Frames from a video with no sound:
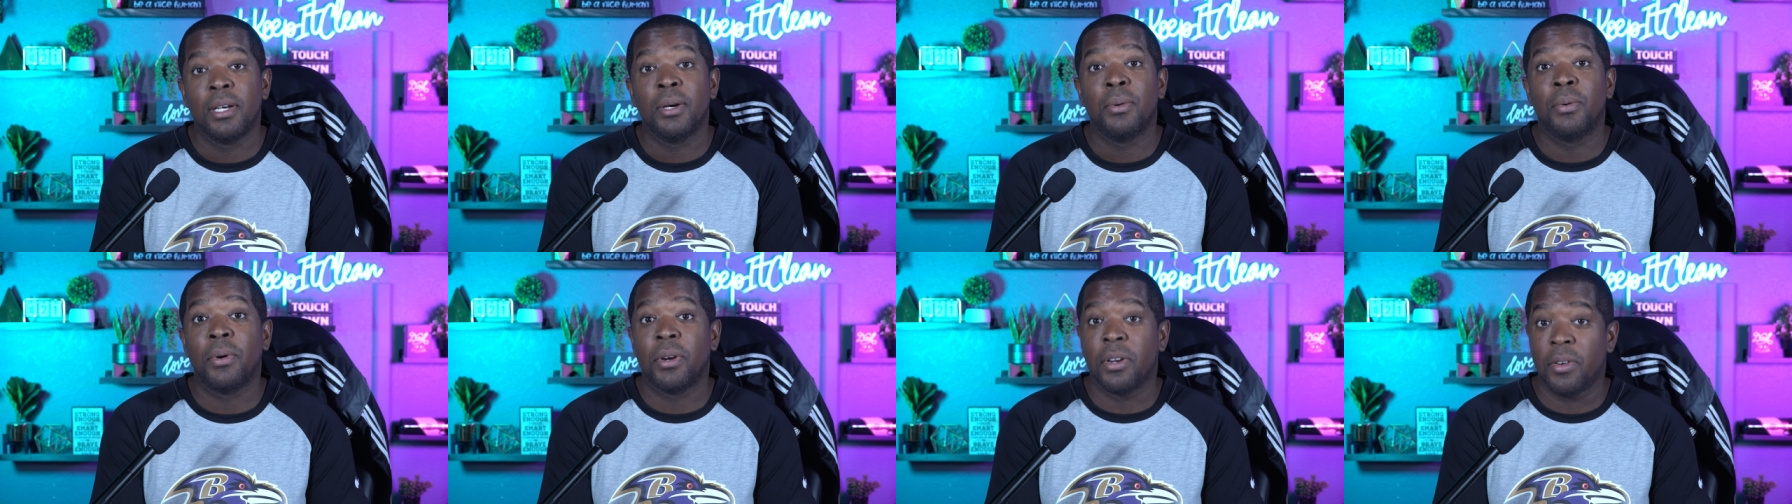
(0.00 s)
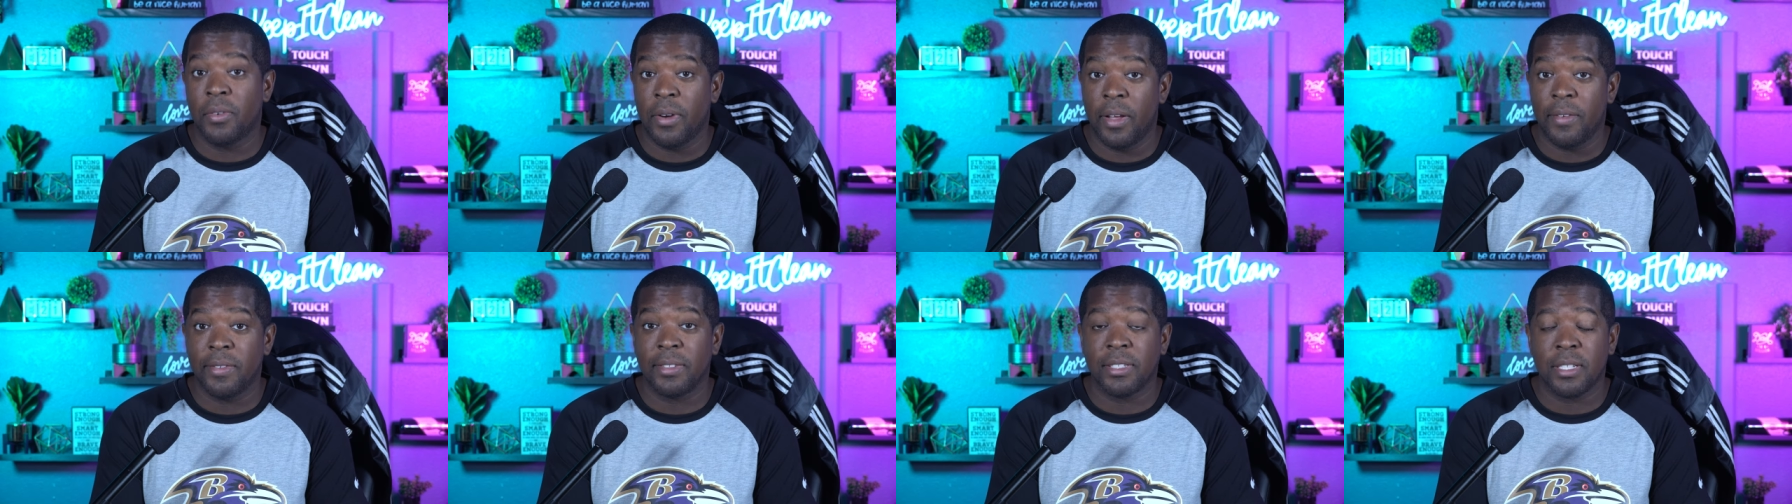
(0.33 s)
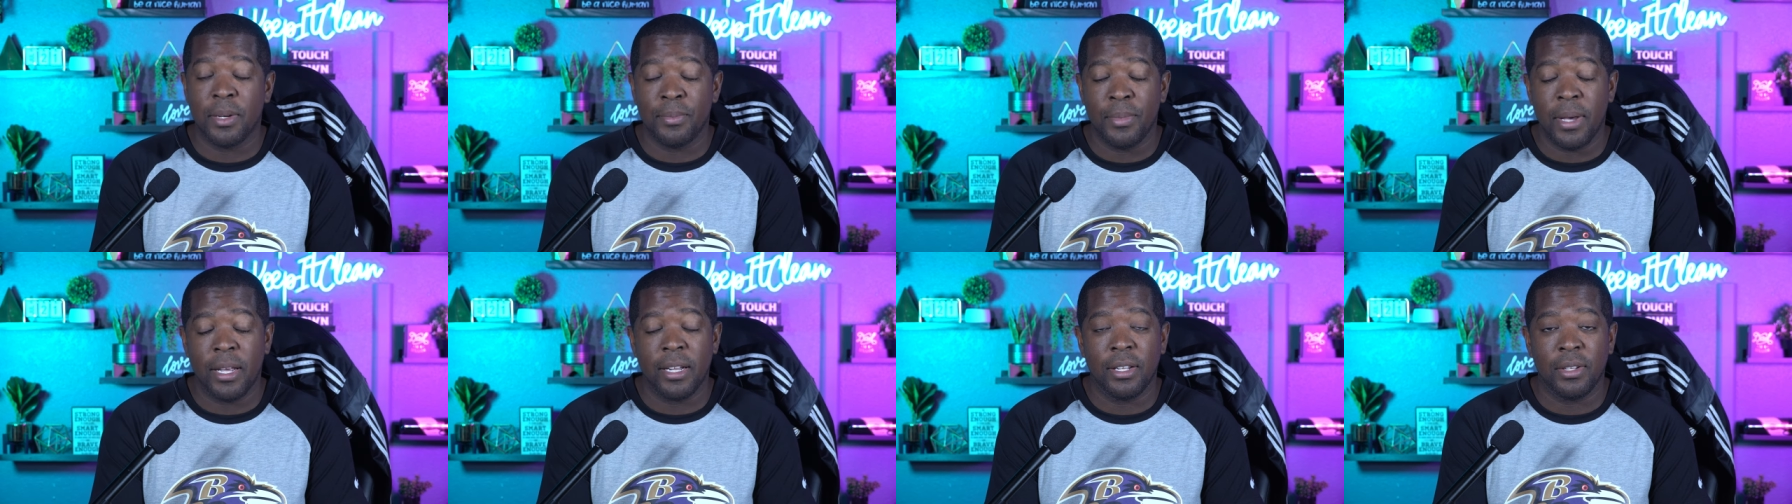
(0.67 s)
What did the Ravens
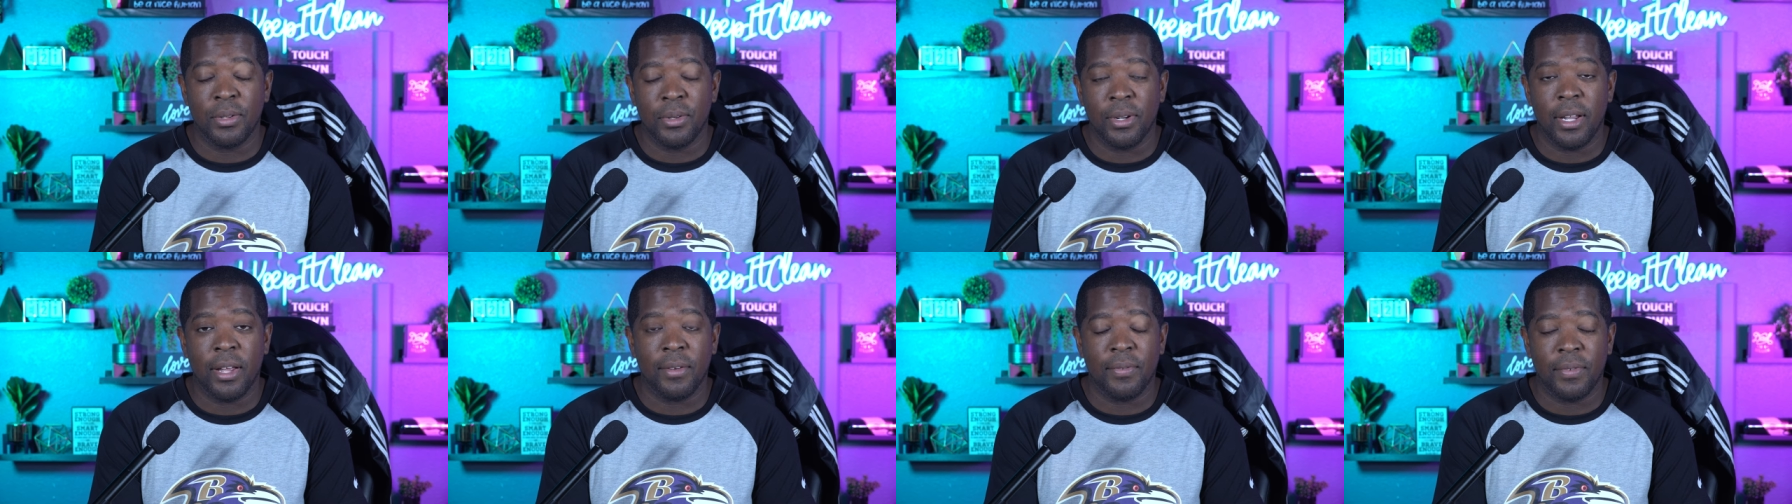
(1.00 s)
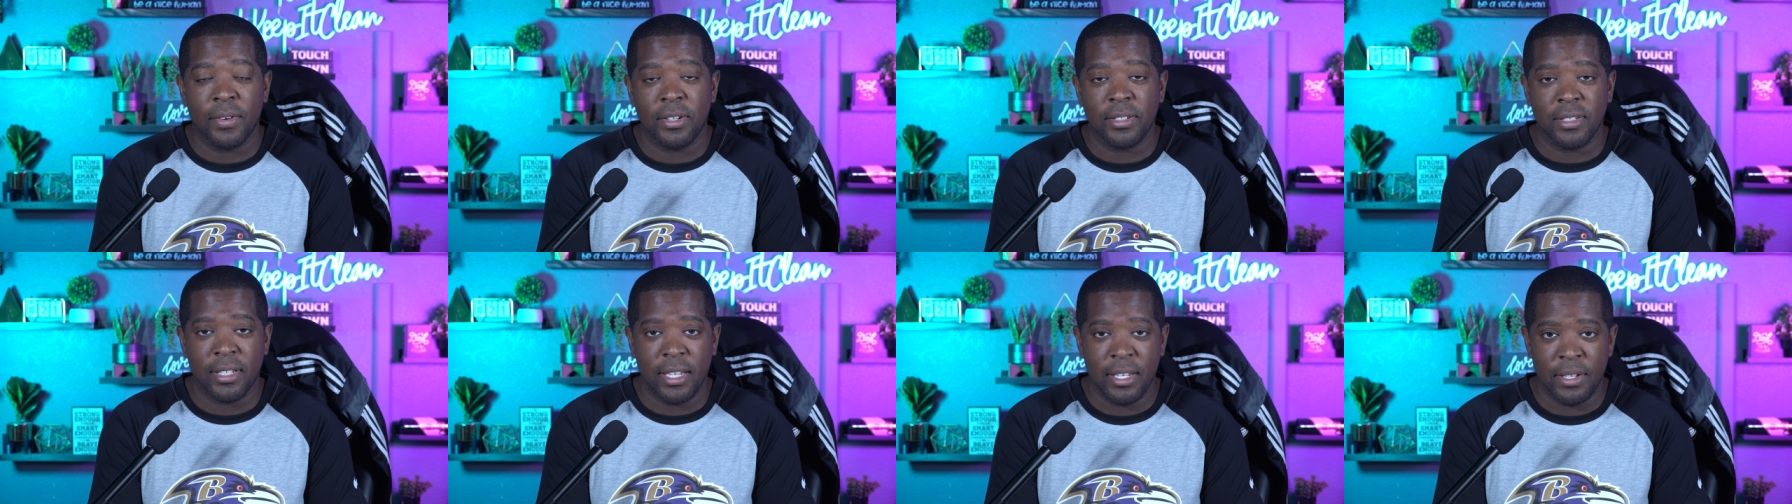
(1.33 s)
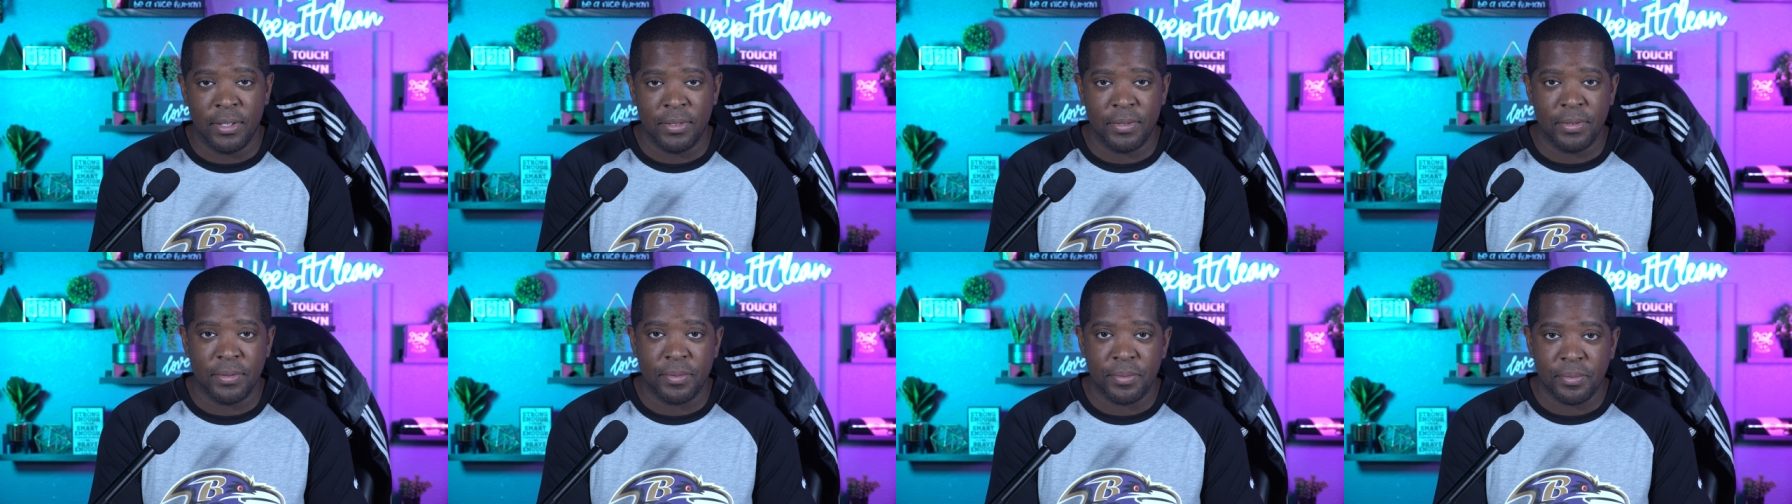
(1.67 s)
come out and do that first
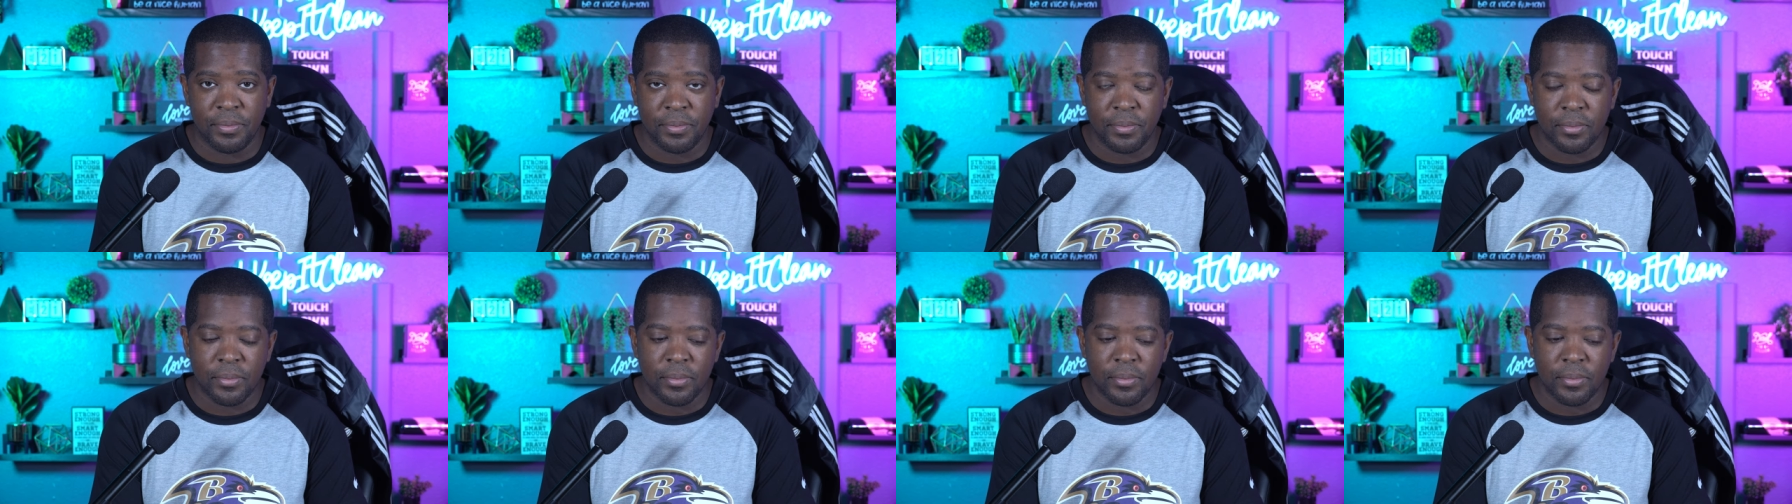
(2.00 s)
half?